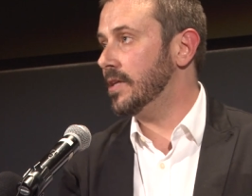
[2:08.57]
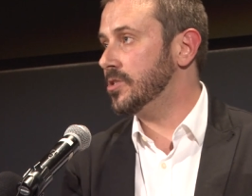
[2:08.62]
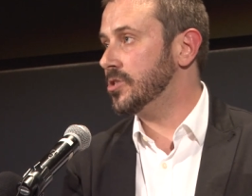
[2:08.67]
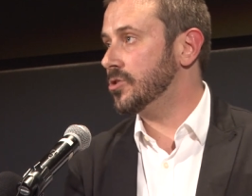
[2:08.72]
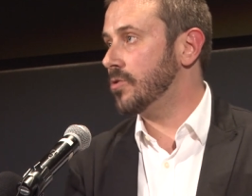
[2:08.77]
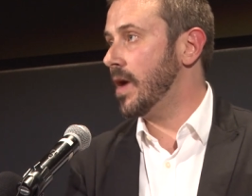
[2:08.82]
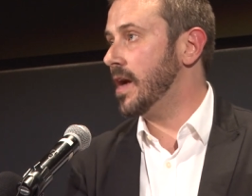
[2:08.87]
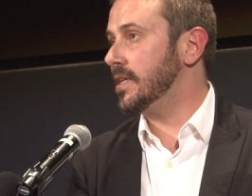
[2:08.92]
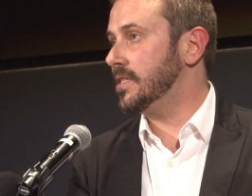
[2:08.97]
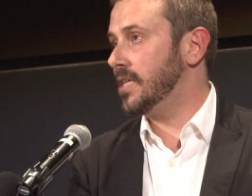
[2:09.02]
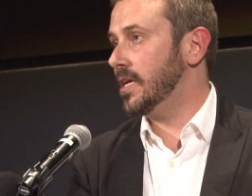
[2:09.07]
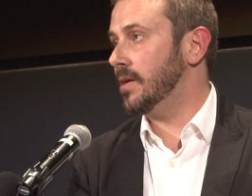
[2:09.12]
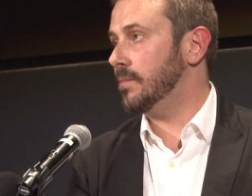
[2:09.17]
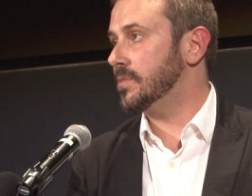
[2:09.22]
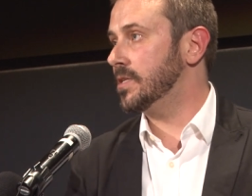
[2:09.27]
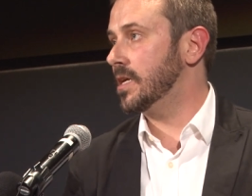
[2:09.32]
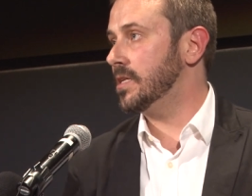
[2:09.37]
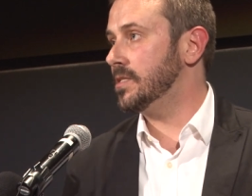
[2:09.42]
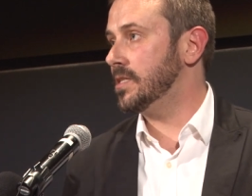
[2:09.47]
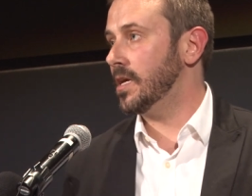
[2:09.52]
and strike
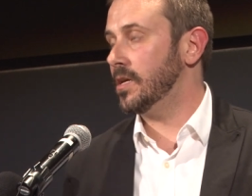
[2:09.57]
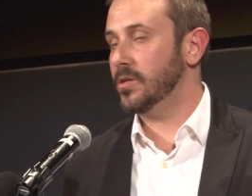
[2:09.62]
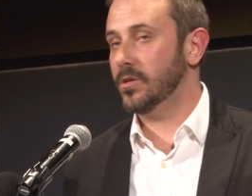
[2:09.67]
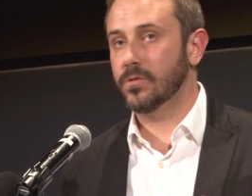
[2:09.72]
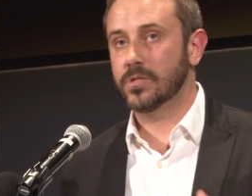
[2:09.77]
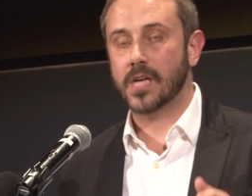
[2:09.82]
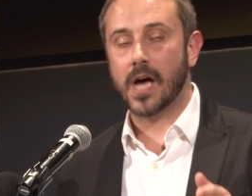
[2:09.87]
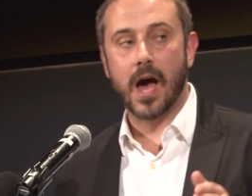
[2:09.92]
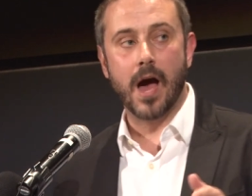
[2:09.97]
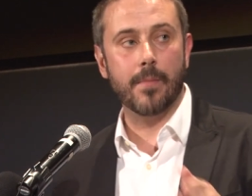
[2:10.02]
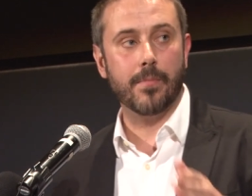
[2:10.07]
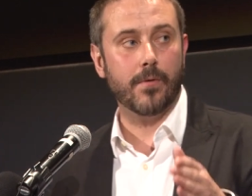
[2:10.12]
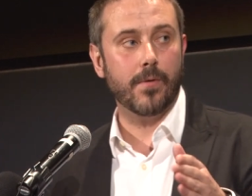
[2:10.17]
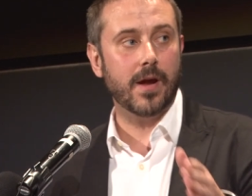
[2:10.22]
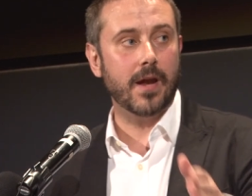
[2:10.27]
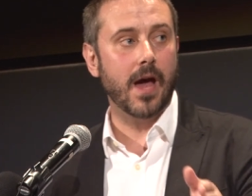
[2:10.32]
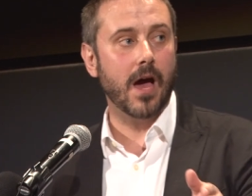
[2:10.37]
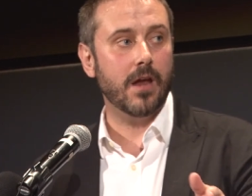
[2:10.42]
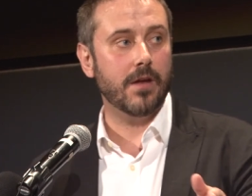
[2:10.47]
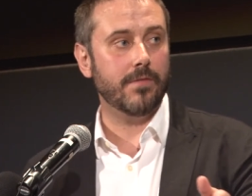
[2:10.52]
teams continue to
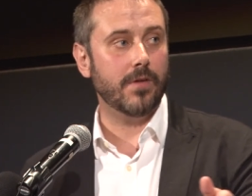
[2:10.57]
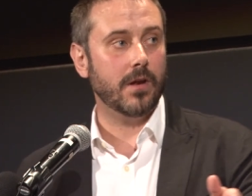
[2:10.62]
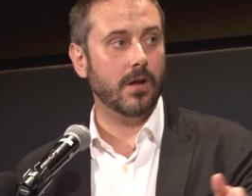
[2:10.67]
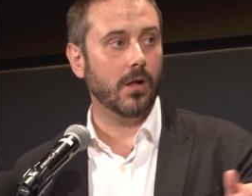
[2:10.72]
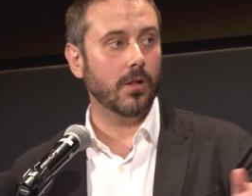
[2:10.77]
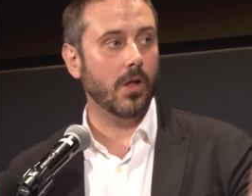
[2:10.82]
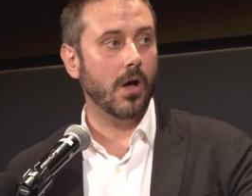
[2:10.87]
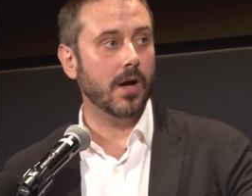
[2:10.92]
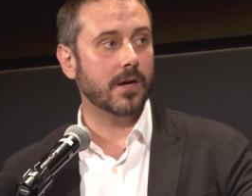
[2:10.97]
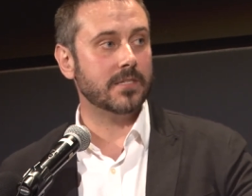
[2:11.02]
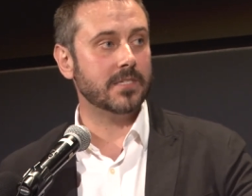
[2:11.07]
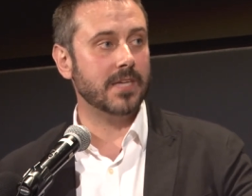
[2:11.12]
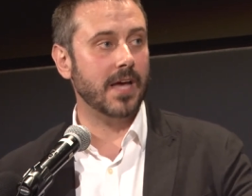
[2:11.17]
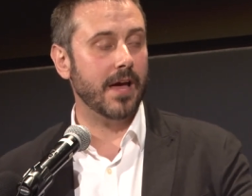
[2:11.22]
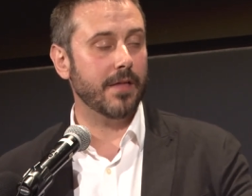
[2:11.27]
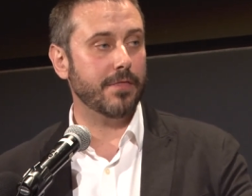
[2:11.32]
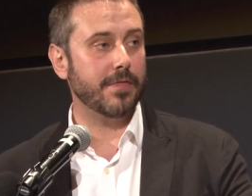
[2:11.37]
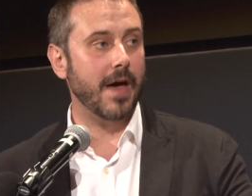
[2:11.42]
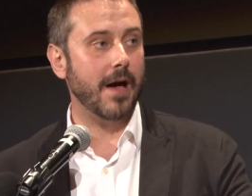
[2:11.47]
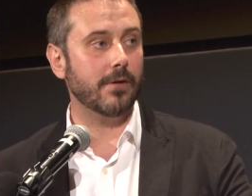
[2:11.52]
operate out of it
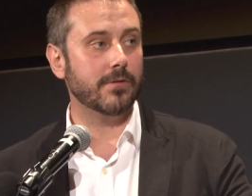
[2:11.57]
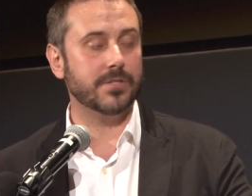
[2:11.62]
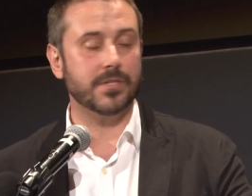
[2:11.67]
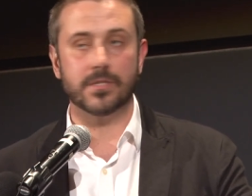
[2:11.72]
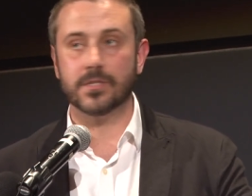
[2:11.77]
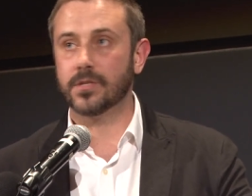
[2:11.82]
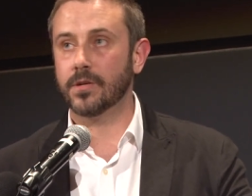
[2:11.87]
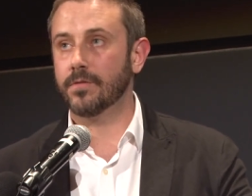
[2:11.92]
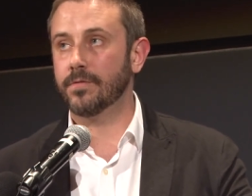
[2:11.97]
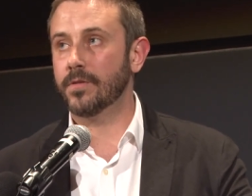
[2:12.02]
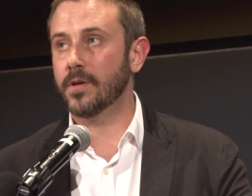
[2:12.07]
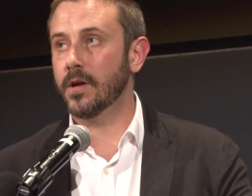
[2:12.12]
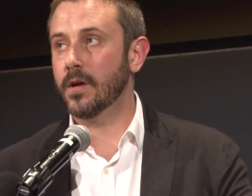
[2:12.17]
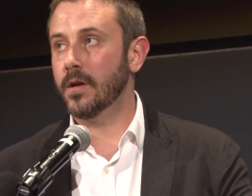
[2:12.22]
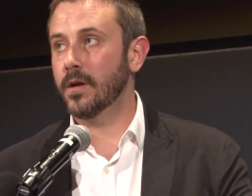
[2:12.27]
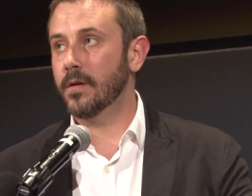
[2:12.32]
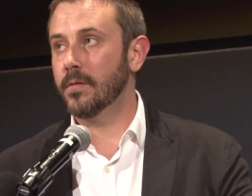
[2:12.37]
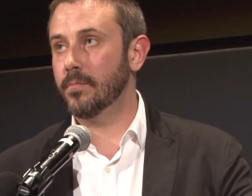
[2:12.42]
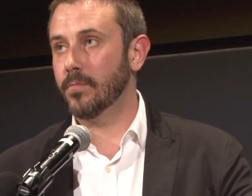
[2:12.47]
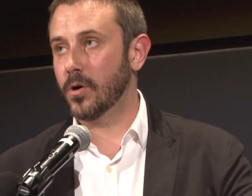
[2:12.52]
alongside thousands of
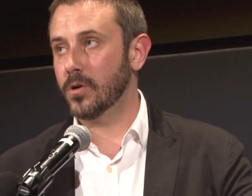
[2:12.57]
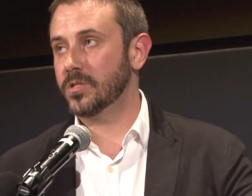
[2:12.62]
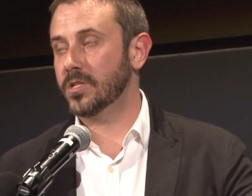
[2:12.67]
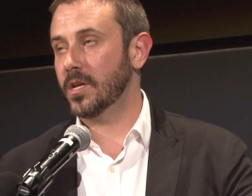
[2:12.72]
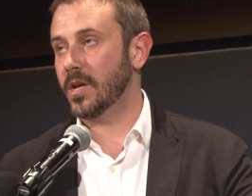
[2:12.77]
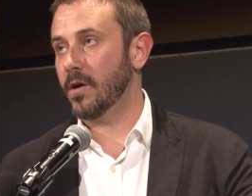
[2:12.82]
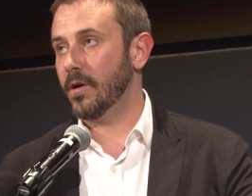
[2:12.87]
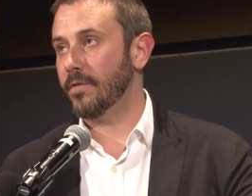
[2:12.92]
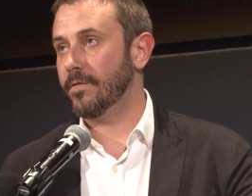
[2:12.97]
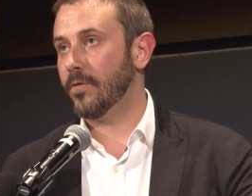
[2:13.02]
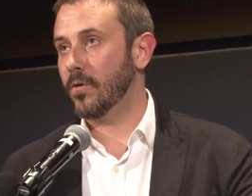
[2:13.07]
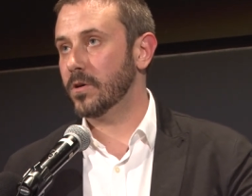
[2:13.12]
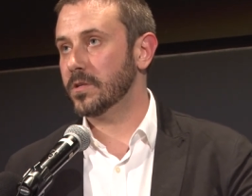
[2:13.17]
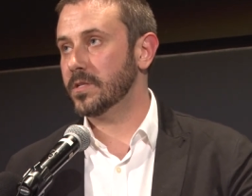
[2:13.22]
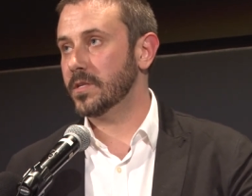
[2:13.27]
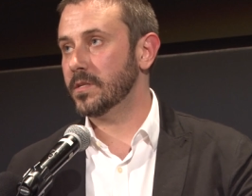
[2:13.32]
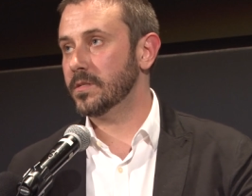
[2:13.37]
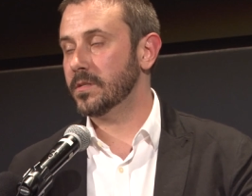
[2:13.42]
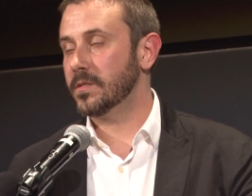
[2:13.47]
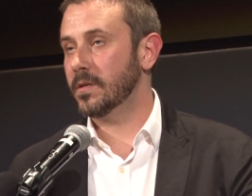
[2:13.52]
mercenary
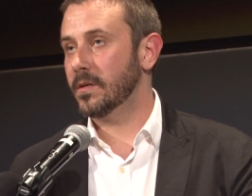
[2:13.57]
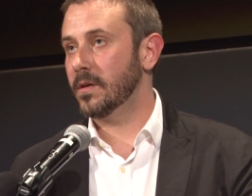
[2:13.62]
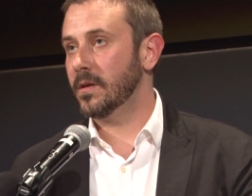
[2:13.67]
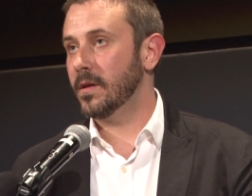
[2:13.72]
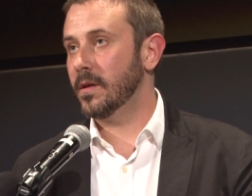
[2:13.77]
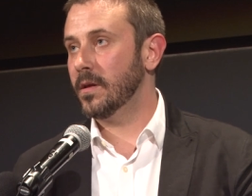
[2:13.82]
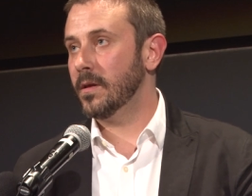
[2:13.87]
forces.